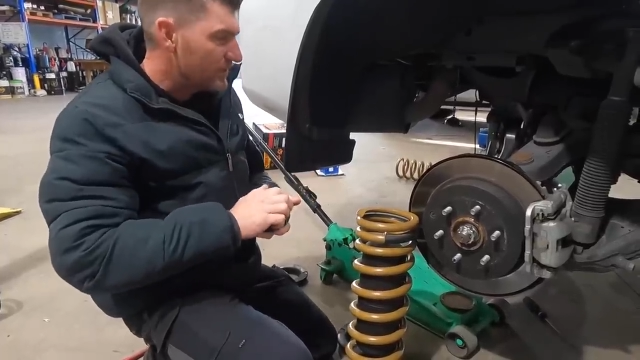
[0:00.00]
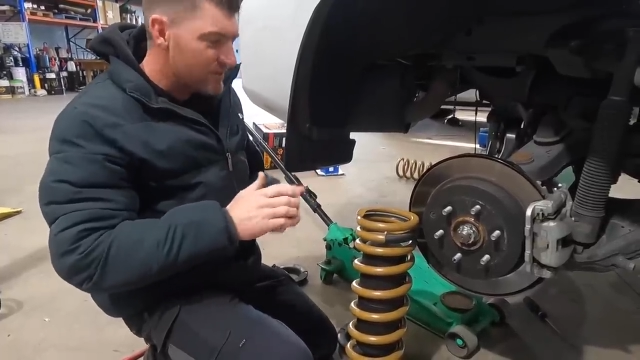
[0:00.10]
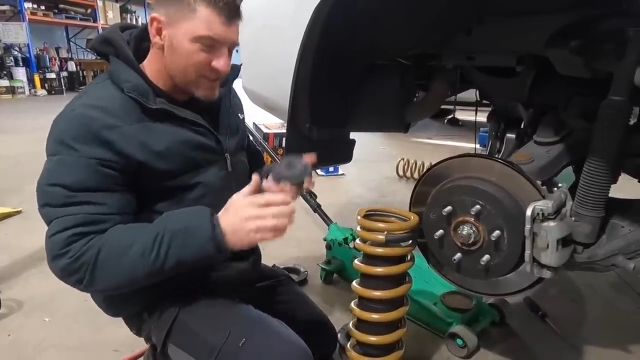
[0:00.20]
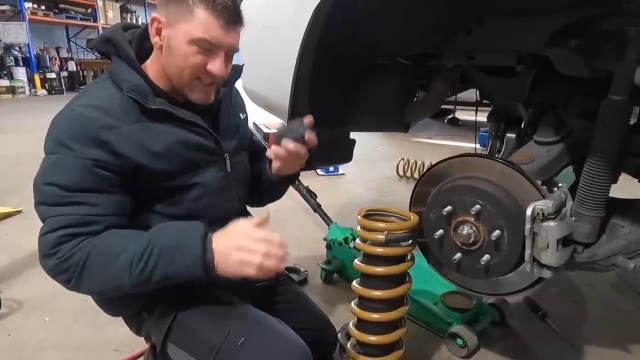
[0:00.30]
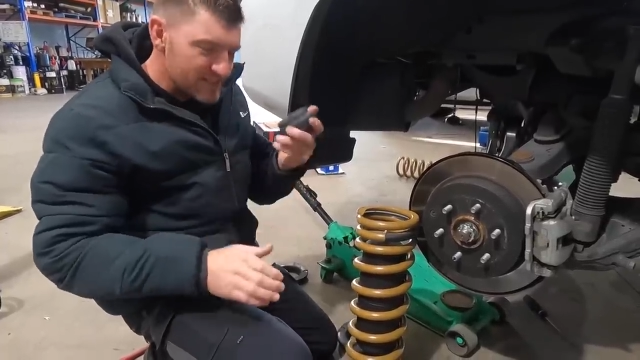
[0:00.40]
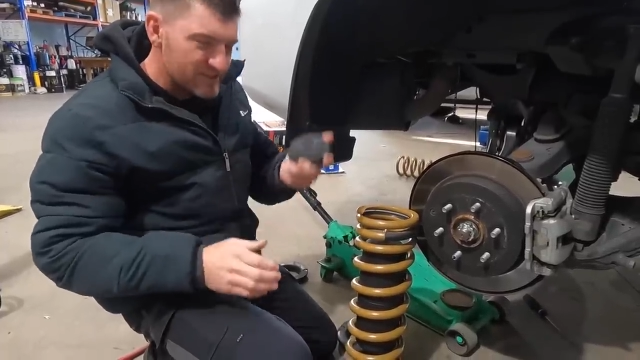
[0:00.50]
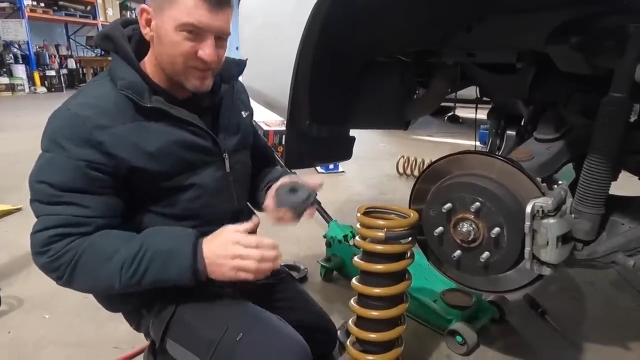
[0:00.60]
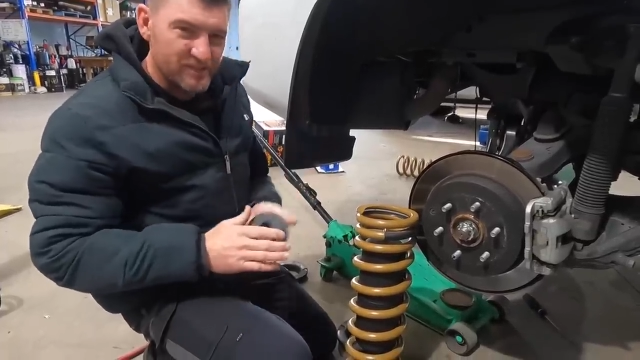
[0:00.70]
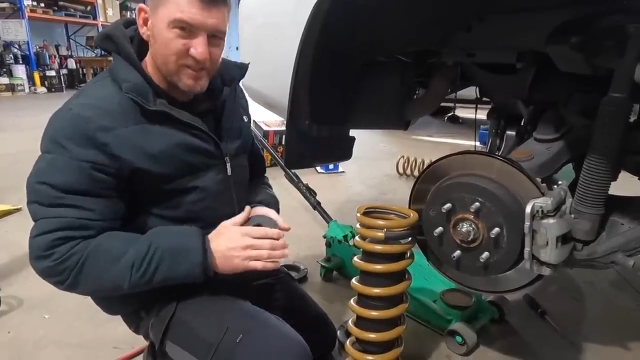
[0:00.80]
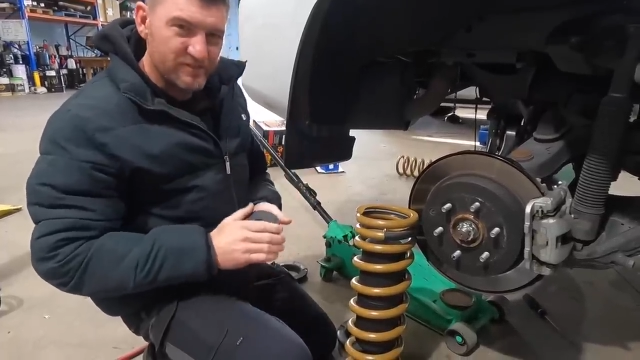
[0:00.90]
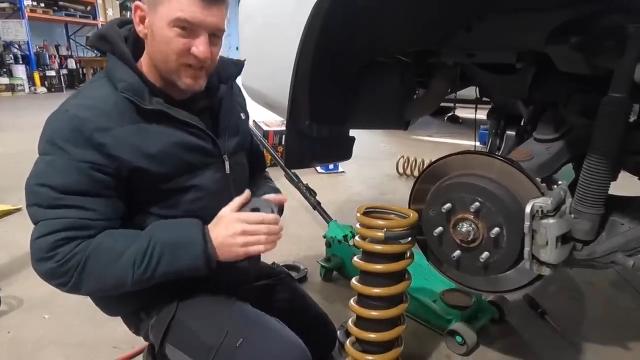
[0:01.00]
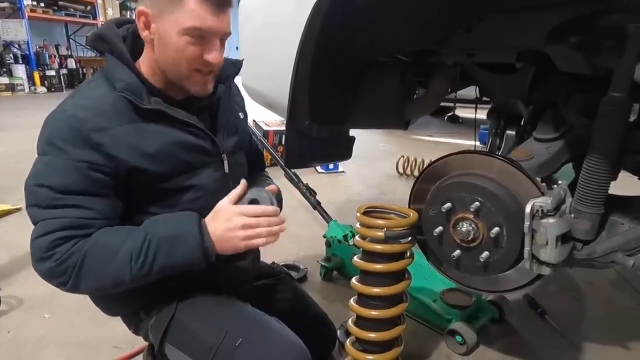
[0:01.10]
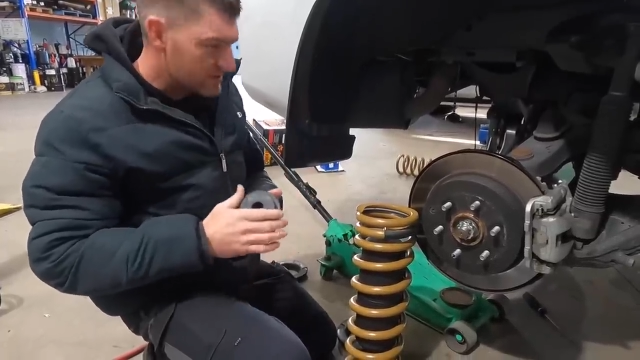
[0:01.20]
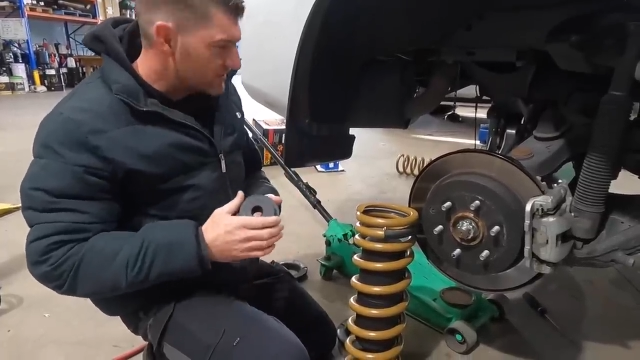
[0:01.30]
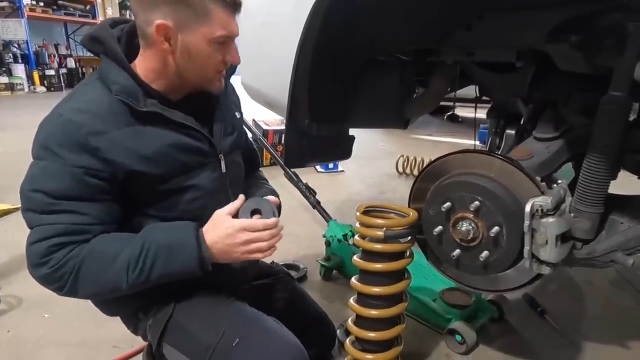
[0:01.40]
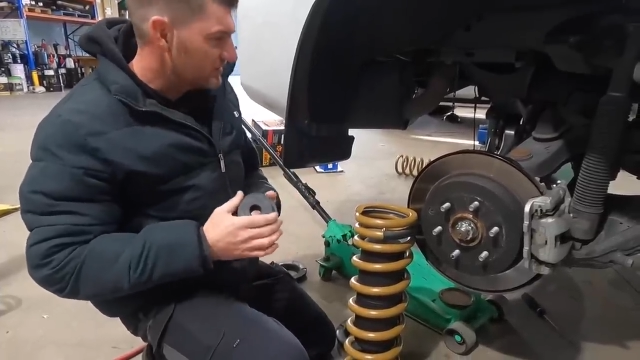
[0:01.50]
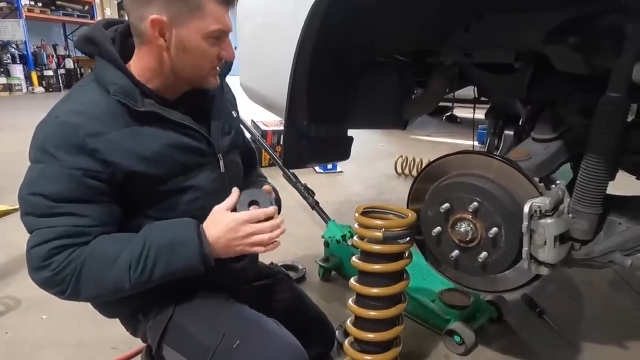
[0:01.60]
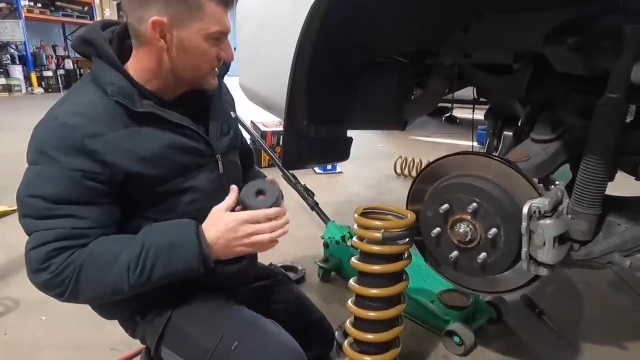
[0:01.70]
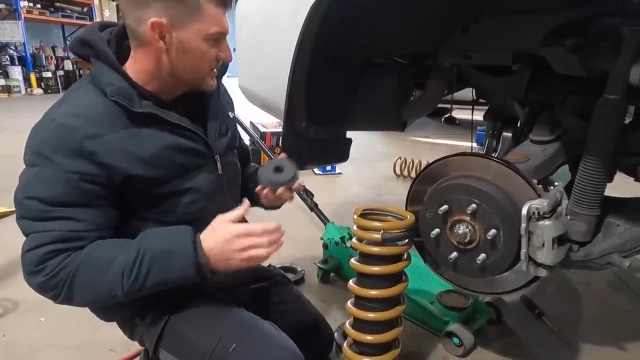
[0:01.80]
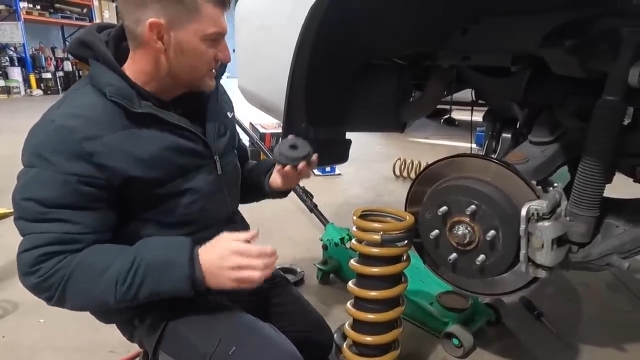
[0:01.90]
we don't need to. It's faster
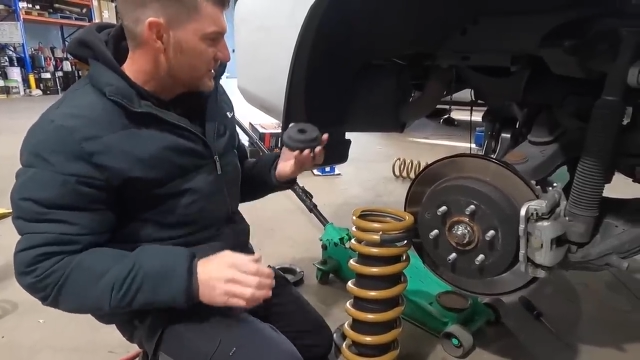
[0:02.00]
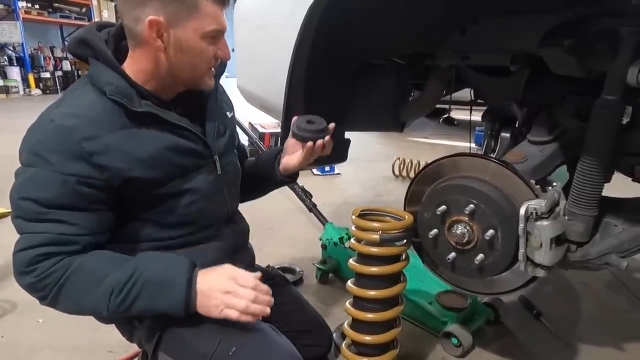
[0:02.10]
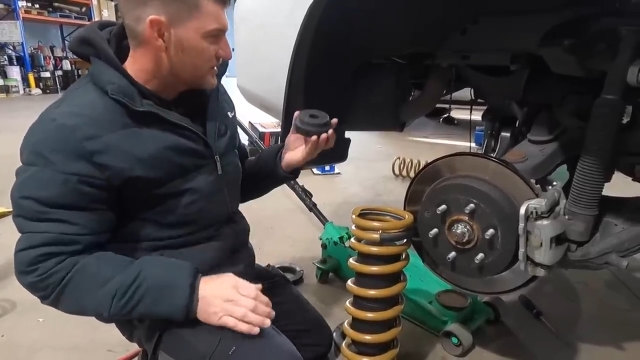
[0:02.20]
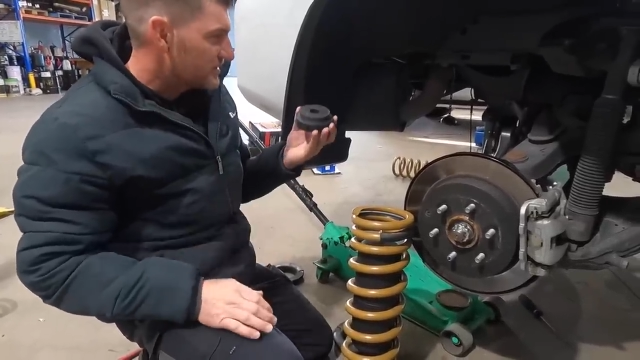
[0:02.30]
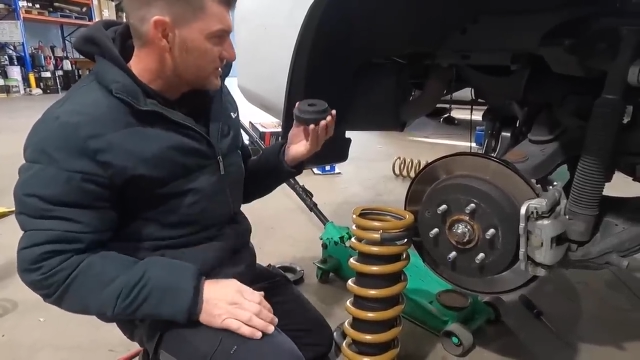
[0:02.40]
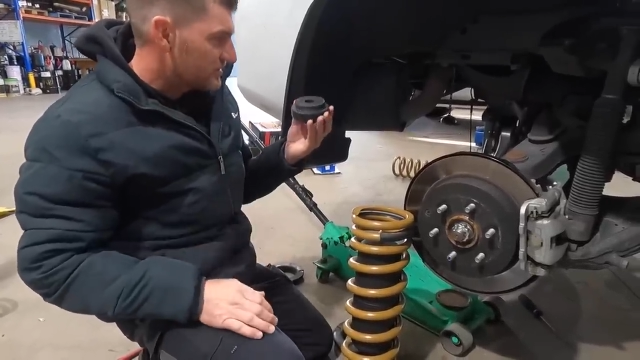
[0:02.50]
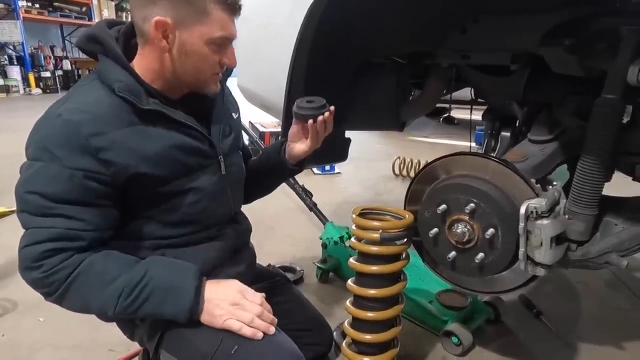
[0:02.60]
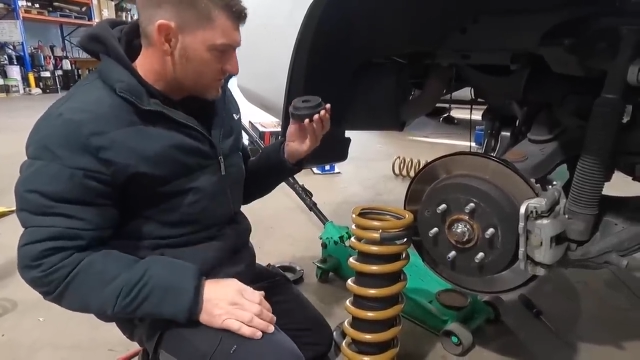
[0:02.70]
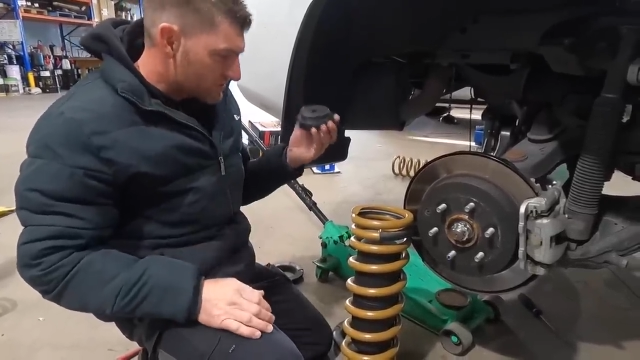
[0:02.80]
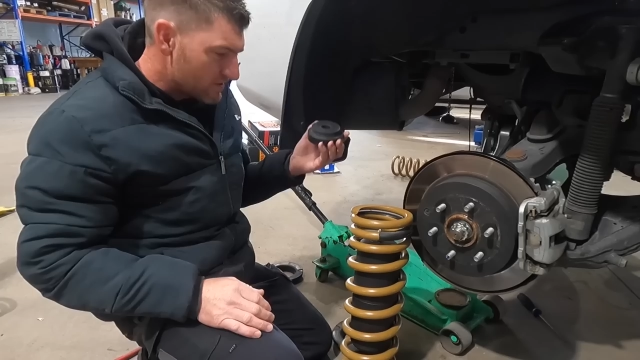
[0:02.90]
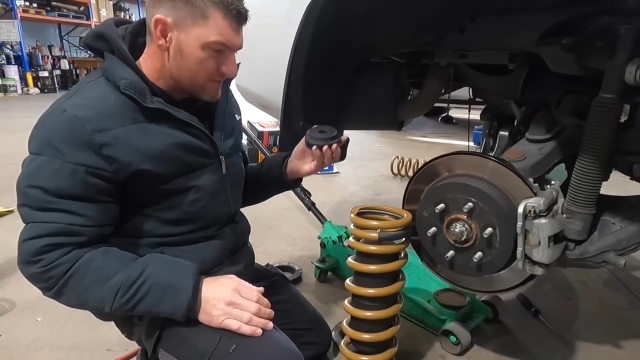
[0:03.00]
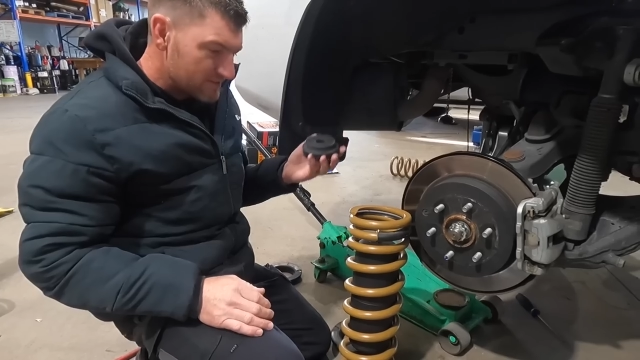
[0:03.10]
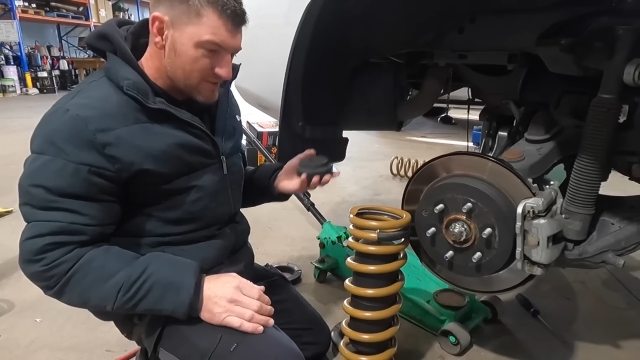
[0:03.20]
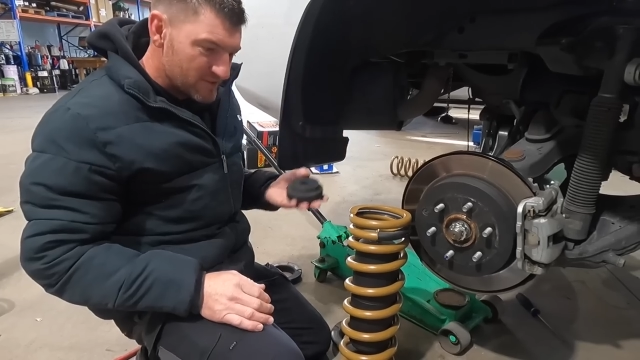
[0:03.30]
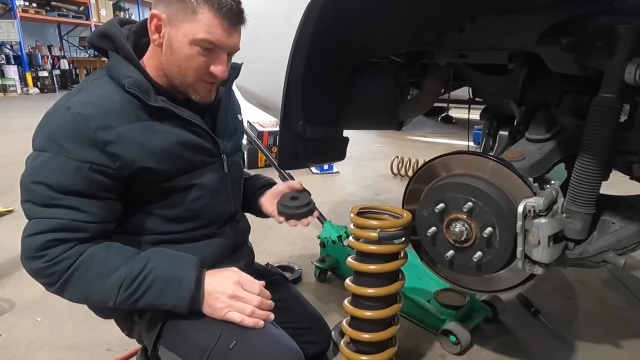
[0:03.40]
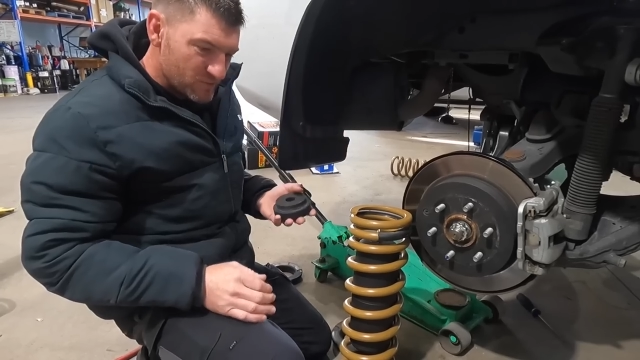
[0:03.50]
and it's designed